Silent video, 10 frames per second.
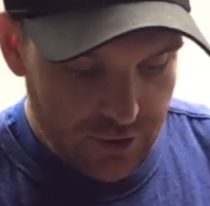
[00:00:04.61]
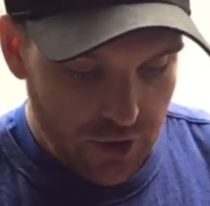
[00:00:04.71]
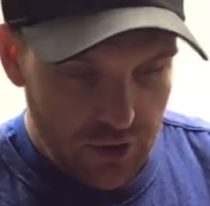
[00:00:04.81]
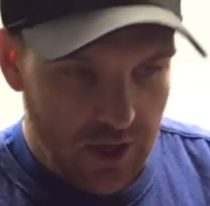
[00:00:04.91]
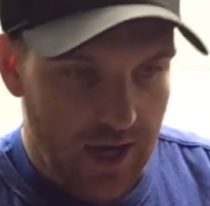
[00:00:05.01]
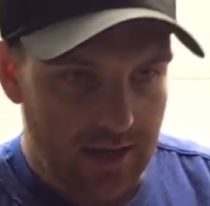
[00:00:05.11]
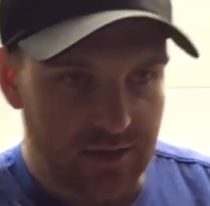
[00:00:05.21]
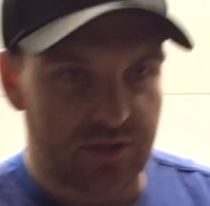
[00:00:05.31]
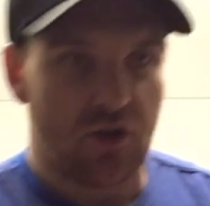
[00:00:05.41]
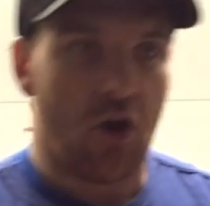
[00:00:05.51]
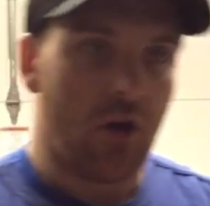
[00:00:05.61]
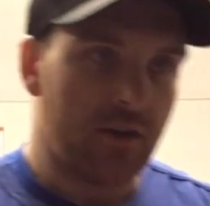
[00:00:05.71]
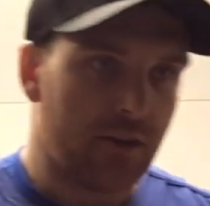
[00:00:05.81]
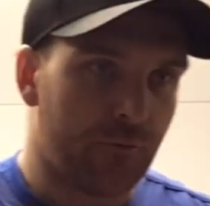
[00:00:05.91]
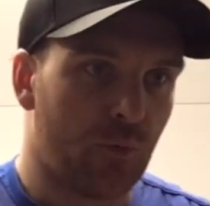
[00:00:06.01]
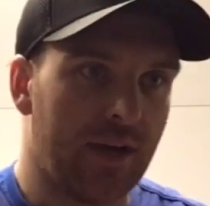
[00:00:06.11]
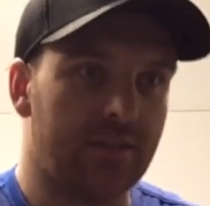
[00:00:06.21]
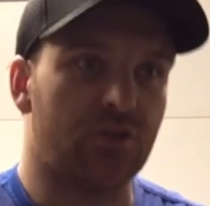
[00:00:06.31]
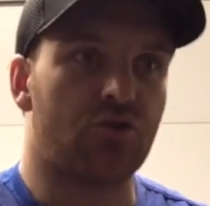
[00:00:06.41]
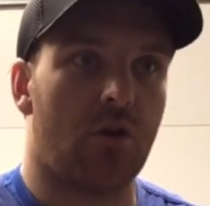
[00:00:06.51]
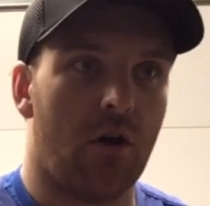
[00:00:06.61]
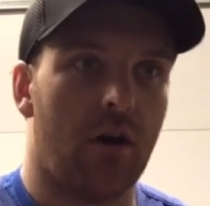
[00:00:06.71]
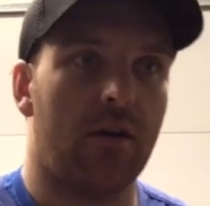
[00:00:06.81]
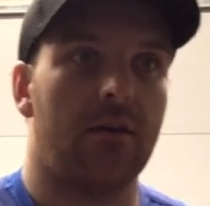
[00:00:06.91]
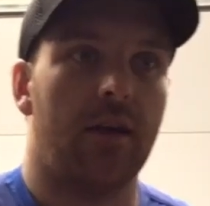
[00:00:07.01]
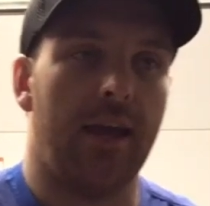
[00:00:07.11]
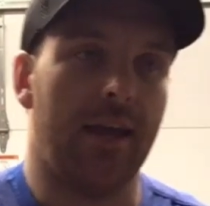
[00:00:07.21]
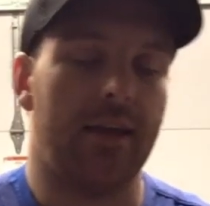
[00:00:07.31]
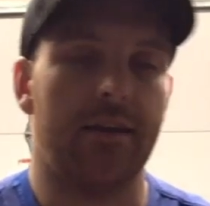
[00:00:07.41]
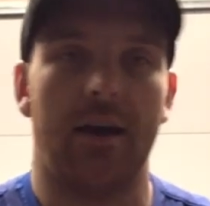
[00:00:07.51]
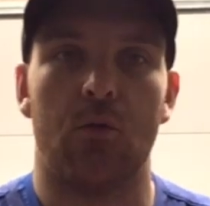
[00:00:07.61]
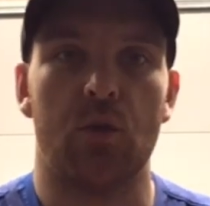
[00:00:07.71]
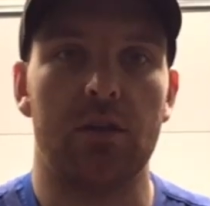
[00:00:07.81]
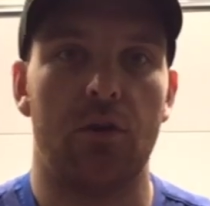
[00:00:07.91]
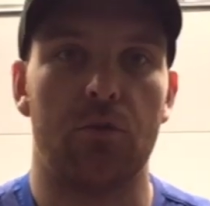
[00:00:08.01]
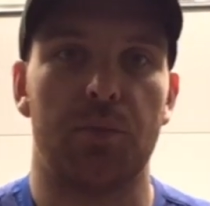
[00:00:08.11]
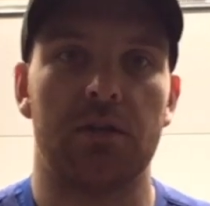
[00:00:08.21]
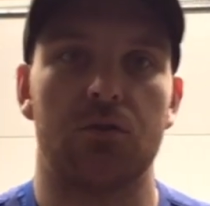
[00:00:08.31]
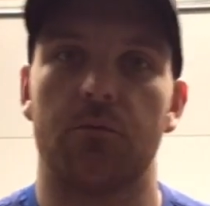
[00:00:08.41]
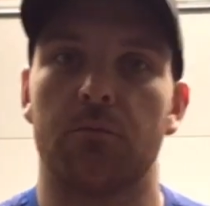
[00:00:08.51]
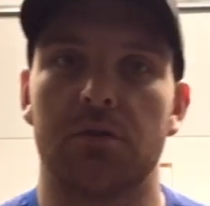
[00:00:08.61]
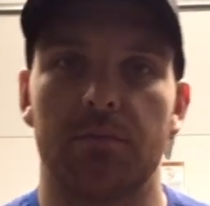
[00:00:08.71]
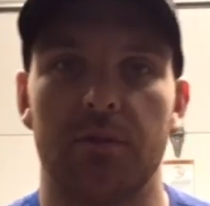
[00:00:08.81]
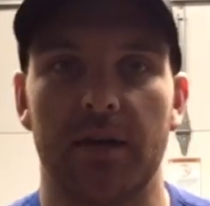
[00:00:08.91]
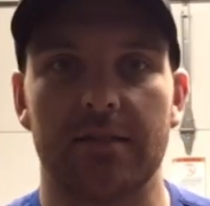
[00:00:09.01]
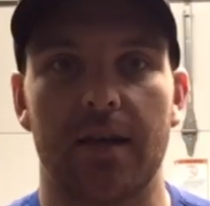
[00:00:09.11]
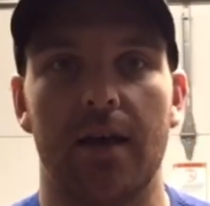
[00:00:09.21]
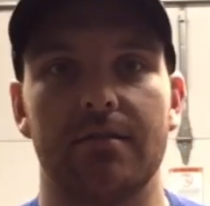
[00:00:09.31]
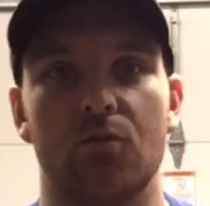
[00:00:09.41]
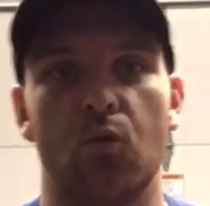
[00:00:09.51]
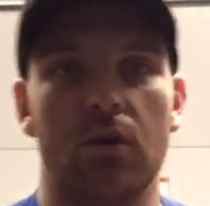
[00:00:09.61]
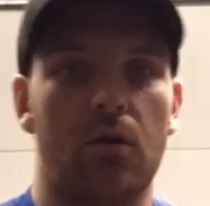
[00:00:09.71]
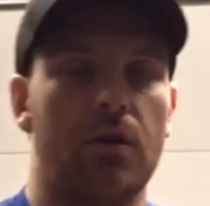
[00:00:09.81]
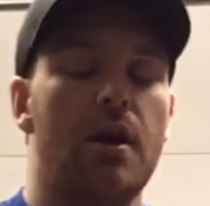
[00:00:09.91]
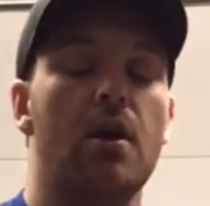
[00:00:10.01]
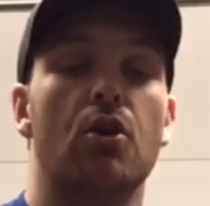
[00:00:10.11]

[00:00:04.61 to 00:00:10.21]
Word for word: show you guys all the different ways to draw and uh, reload a pistol from some of the best guys in the world.